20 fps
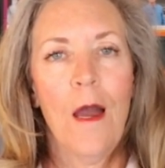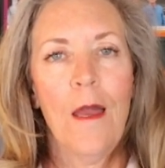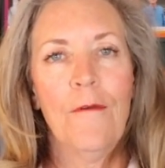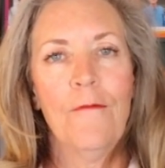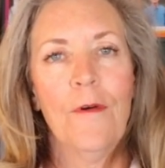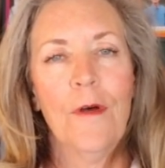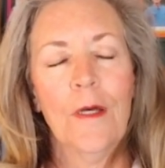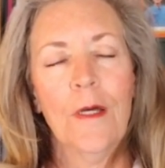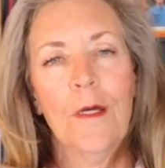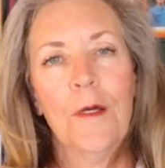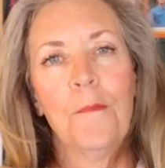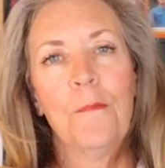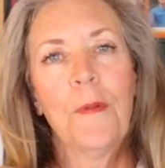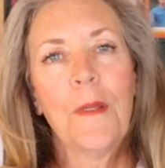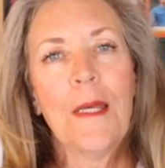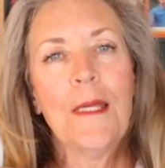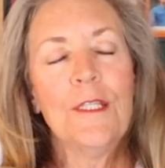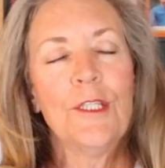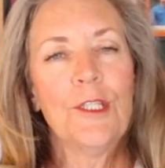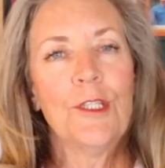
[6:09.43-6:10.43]
I've
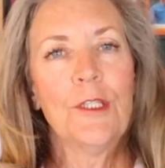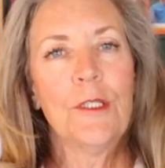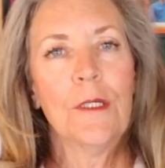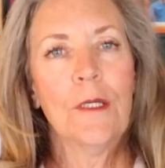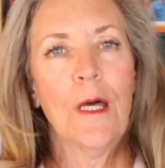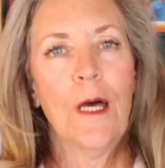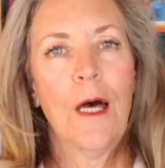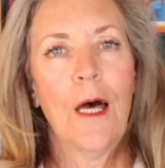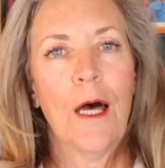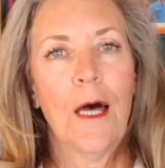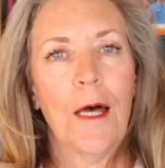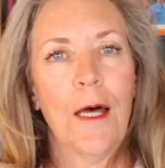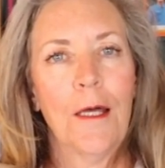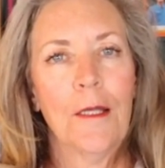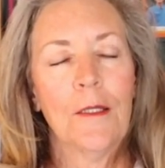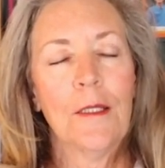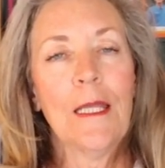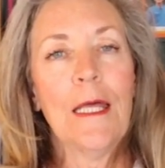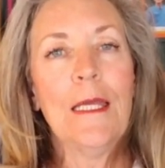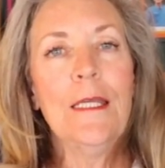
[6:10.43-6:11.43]
placed
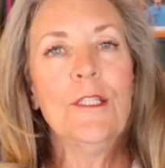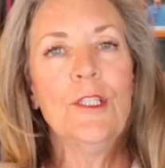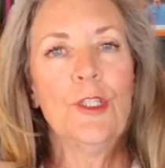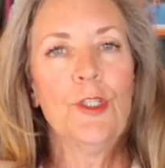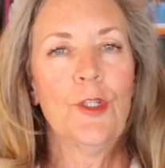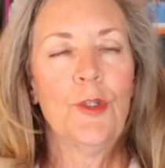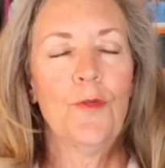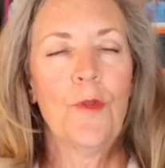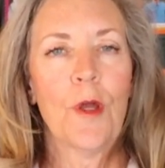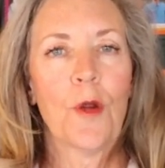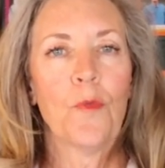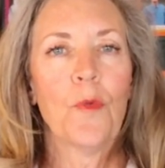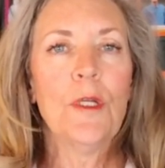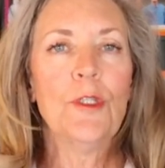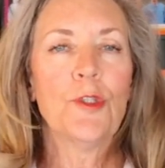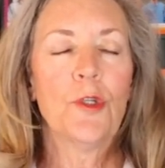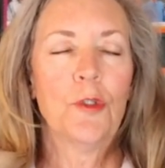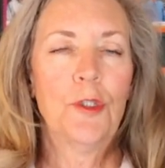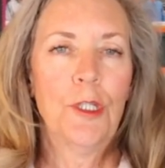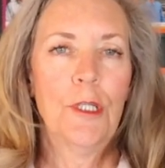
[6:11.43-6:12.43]
uh, links to their
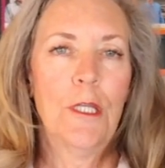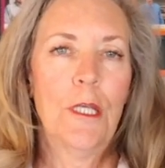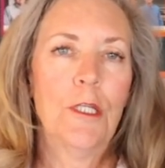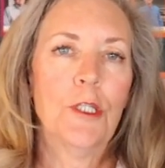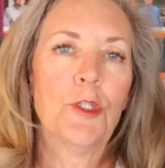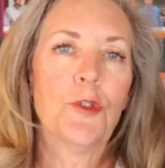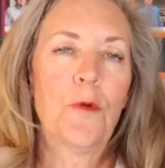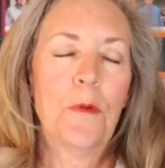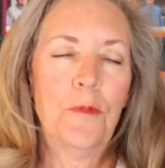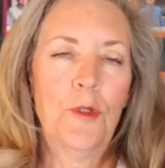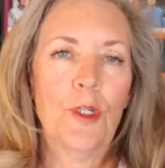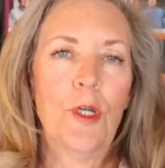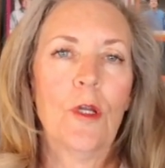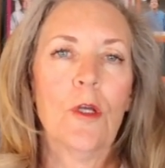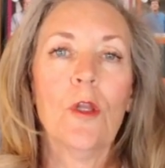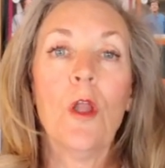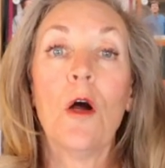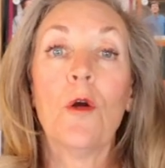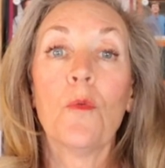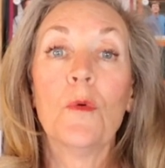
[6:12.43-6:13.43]
research in the
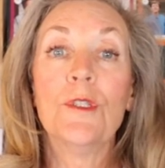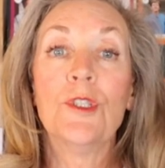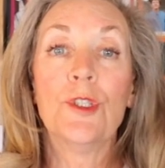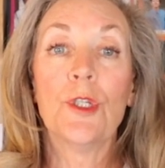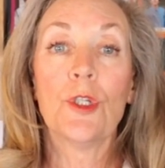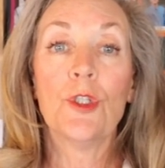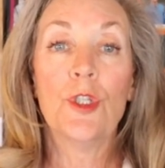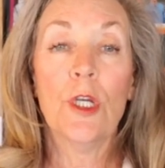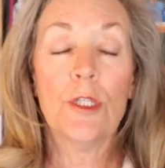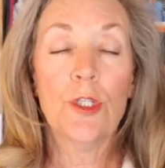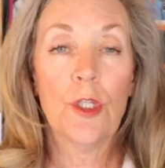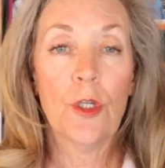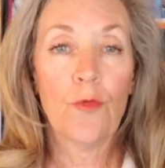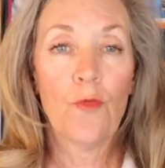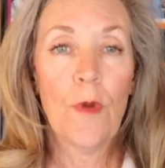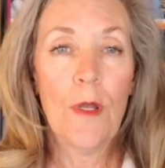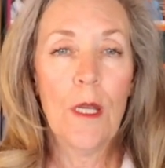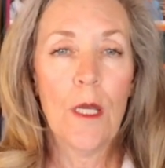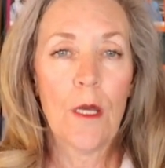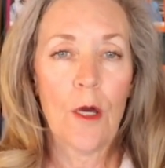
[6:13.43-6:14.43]
description along with
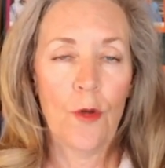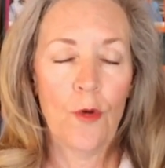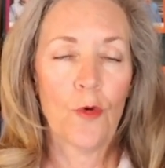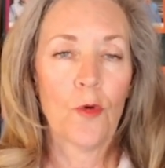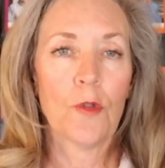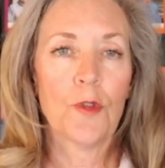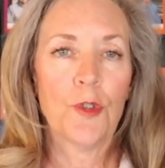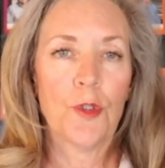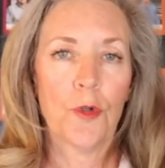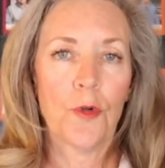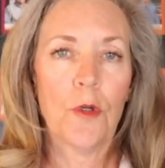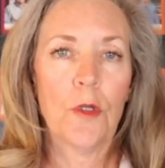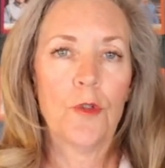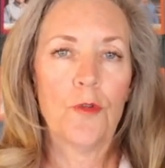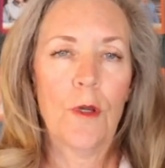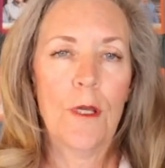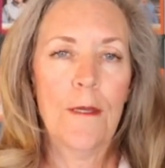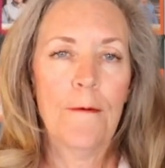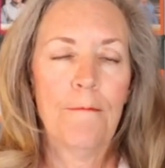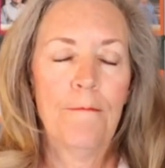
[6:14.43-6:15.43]
suggested reading on
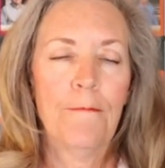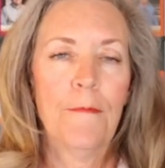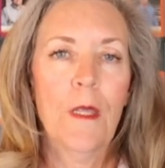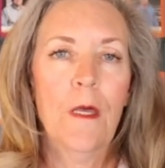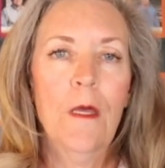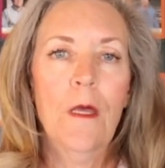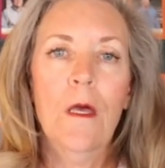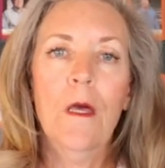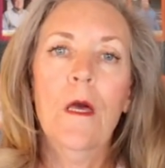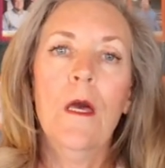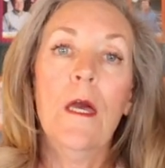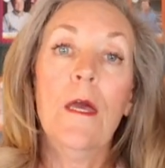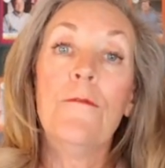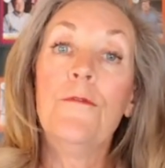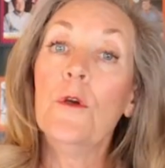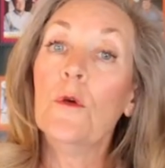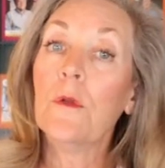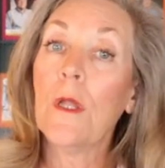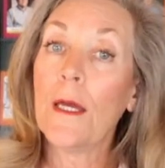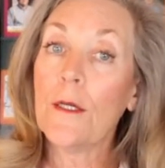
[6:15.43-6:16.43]
neurocircuitry.
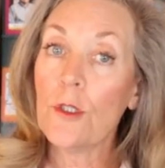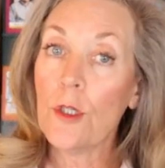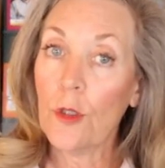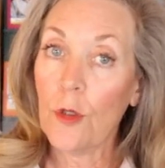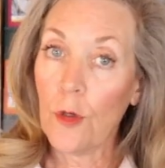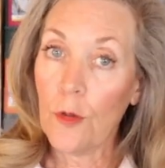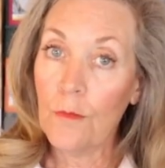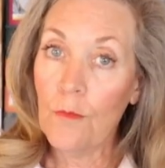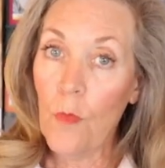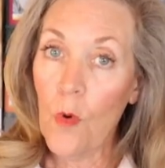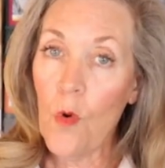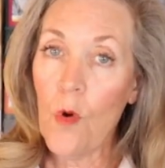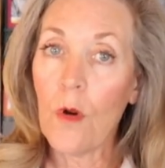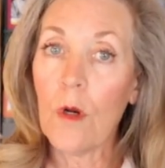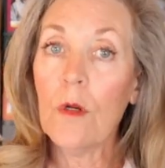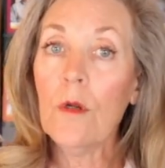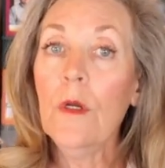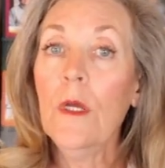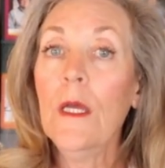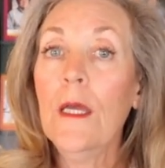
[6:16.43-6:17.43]
If you'd like to learn
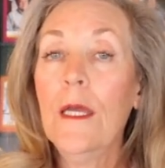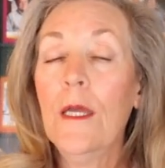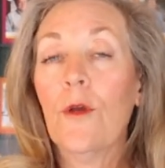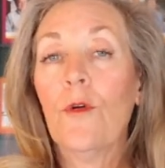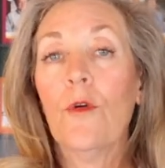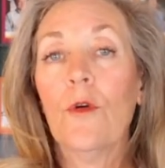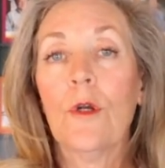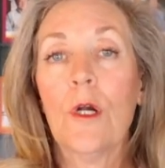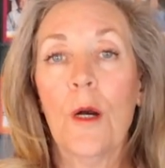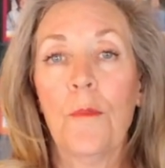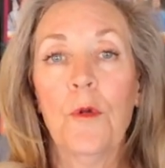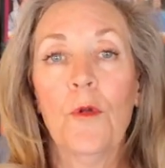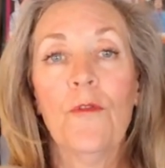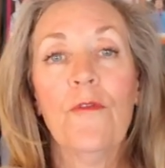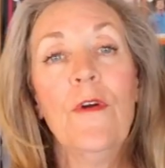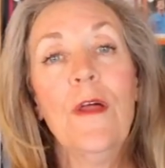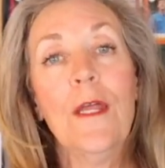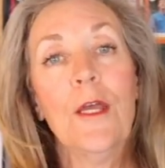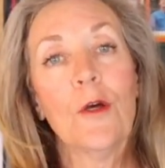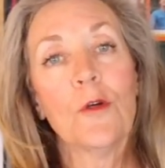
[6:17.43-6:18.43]
more, here are a
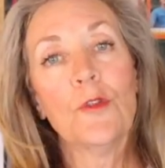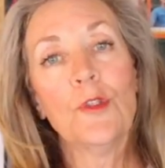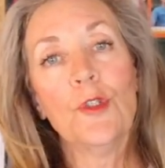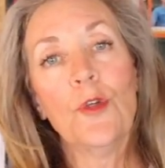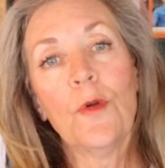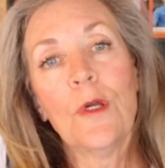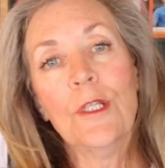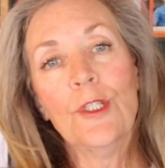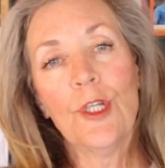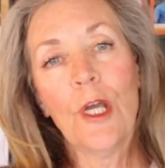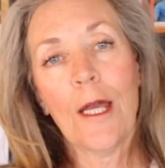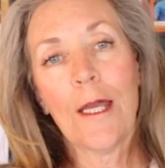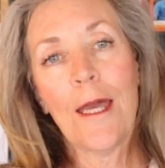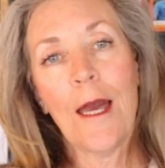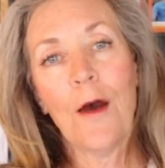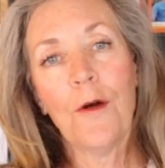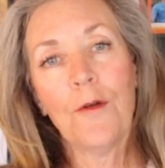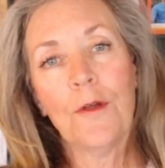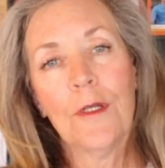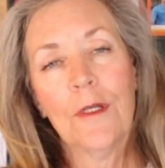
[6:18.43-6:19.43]
couple of videos you can
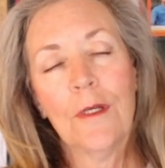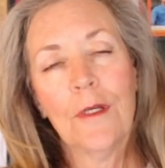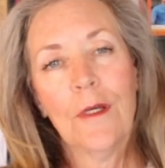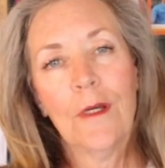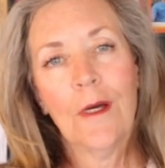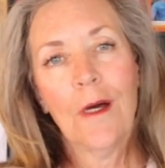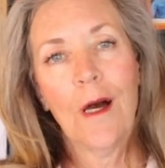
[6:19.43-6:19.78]
check out.